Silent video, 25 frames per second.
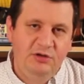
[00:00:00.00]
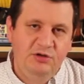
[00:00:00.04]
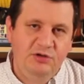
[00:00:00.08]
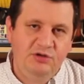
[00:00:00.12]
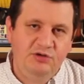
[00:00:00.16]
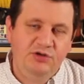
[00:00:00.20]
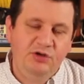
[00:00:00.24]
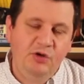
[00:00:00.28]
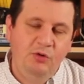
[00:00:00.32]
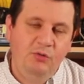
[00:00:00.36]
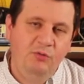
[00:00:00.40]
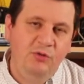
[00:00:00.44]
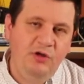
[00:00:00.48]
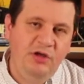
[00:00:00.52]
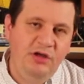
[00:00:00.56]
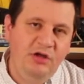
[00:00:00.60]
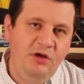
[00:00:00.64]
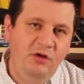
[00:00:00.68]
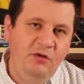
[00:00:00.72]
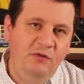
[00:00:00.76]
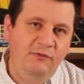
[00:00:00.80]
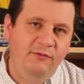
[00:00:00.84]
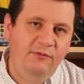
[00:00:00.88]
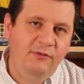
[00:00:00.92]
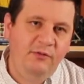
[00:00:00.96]
So we
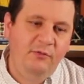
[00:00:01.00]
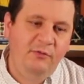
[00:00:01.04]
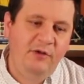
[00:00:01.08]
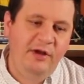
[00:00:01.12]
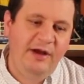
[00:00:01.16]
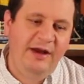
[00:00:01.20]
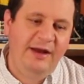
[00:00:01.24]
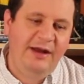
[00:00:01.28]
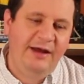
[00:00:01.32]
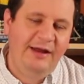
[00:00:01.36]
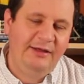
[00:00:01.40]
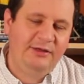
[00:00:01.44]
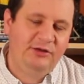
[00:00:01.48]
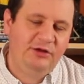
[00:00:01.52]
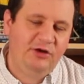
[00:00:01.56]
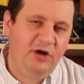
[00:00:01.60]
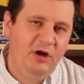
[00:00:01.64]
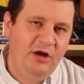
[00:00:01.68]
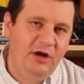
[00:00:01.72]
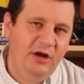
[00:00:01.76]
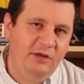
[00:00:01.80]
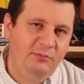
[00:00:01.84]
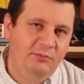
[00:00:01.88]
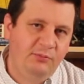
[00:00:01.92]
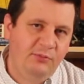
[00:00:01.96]
go from an
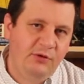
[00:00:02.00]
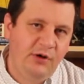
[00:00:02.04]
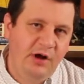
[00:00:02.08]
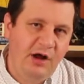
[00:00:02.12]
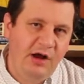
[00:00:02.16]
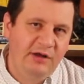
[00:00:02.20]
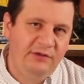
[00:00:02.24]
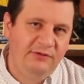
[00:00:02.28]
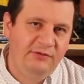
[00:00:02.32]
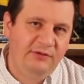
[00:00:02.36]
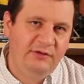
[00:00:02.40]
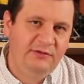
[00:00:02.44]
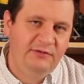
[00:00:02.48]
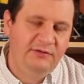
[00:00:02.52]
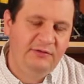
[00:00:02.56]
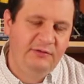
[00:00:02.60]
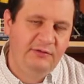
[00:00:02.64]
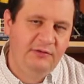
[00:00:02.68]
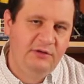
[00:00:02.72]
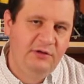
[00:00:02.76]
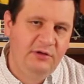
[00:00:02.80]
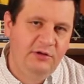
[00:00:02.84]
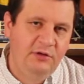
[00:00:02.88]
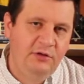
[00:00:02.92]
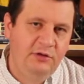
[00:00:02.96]
electronic process
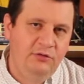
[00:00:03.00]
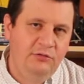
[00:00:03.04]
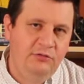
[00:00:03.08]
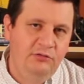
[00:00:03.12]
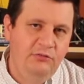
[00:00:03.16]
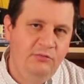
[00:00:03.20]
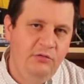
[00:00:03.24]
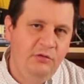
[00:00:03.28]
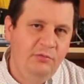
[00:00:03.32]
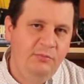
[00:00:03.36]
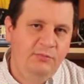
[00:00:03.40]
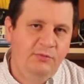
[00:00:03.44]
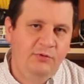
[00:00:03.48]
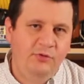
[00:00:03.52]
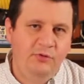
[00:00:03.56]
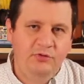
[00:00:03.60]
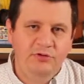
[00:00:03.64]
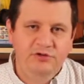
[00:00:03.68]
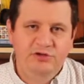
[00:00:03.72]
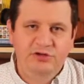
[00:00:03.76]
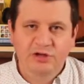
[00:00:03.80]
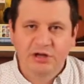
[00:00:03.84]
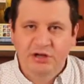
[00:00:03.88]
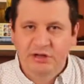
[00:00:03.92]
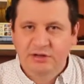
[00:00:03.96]
to a
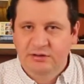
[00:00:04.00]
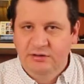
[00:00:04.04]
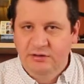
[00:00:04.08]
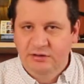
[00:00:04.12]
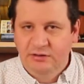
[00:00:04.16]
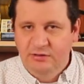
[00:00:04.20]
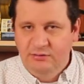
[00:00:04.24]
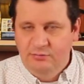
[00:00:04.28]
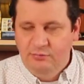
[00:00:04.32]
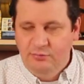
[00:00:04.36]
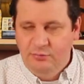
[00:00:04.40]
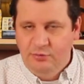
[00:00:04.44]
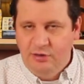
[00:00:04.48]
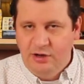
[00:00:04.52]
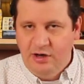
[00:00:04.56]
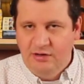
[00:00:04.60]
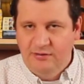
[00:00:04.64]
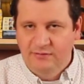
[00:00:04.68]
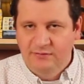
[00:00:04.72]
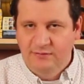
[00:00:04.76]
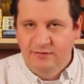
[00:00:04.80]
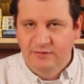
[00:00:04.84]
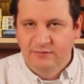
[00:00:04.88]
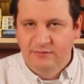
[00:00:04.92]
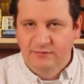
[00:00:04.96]
projected
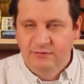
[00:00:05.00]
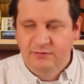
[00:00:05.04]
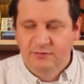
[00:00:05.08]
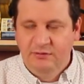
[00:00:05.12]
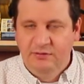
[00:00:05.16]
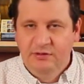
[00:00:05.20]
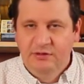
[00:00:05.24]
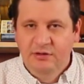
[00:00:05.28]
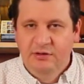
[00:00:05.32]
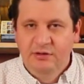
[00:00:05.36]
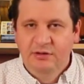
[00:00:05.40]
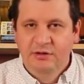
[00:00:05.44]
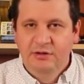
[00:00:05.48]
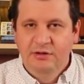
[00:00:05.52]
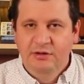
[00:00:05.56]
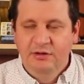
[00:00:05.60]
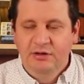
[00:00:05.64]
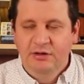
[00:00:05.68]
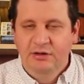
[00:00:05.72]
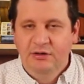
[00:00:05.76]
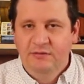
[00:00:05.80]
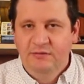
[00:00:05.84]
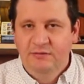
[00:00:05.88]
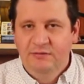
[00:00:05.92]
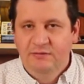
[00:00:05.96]
process,
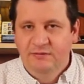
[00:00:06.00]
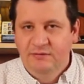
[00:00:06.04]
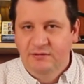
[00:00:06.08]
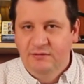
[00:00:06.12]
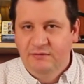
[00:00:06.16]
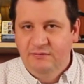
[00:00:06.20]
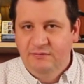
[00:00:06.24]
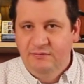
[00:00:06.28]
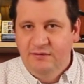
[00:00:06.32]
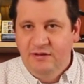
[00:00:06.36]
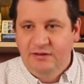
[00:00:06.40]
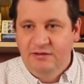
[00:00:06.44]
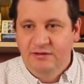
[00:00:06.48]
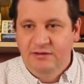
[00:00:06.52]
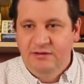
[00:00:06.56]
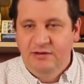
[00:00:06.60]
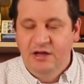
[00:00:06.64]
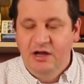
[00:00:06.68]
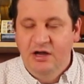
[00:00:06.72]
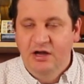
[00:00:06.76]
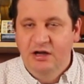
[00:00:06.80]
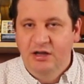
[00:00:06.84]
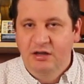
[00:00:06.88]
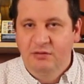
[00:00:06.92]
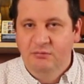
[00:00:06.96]
in the sense that
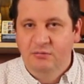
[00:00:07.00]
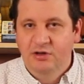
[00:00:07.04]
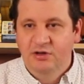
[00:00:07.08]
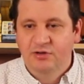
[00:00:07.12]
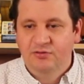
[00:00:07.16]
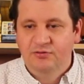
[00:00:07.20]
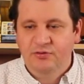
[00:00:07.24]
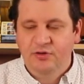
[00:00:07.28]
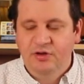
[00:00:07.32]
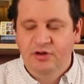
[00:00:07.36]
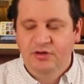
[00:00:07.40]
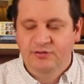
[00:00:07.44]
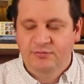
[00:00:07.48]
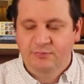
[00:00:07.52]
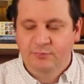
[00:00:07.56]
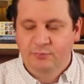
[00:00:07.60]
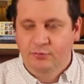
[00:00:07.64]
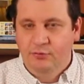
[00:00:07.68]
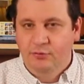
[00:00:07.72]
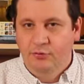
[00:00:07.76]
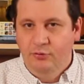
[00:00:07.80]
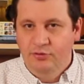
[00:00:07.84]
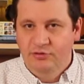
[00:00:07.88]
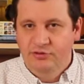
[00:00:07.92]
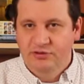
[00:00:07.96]
an image is
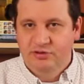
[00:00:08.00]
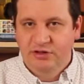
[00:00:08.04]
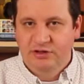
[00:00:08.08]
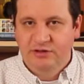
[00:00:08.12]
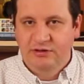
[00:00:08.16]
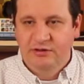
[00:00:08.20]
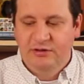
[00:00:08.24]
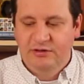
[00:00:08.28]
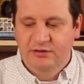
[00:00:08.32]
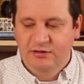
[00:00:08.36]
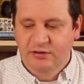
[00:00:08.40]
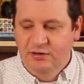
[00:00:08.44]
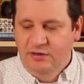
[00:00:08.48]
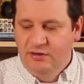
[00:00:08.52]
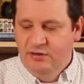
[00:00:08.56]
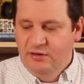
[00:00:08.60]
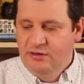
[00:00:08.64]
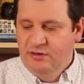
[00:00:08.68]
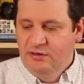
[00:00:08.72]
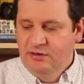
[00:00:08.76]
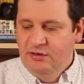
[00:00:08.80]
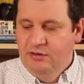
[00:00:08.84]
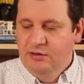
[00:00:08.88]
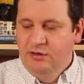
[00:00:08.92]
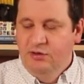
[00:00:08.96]
projected.
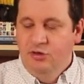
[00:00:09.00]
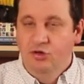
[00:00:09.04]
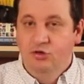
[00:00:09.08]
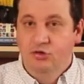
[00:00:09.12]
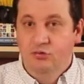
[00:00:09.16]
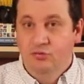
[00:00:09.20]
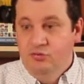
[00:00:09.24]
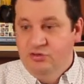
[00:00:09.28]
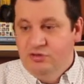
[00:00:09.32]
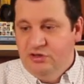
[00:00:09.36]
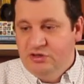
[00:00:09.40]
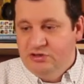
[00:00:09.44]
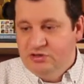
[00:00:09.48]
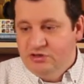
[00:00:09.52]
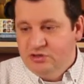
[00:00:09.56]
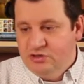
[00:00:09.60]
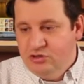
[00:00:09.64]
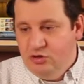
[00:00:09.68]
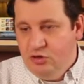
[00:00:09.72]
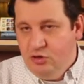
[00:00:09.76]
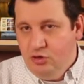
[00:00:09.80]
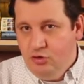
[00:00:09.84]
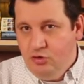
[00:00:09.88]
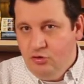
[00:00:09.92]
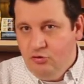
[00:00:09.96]
You
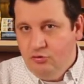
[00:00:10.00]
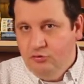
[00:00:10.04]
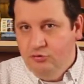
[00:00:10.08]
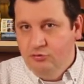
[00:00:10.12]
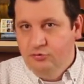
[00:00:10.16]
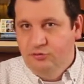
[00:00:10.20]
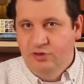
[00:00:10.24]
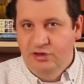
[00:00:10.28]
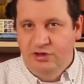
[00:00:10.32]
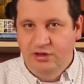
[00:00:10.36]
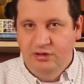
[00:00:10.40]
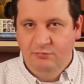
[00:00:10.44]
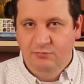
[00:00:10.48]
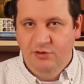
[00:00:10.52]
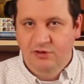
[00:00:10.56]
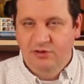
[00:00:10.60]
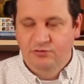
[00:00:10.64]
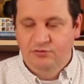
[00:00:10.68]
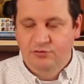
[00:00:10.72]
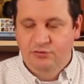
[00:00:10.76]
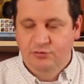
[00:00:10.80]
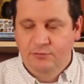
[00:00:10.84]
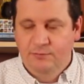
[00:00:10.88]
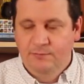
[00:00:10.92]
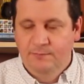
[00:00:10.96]
just look to the
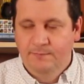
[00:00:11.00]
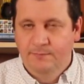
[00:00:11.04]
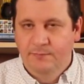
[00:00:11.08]
image.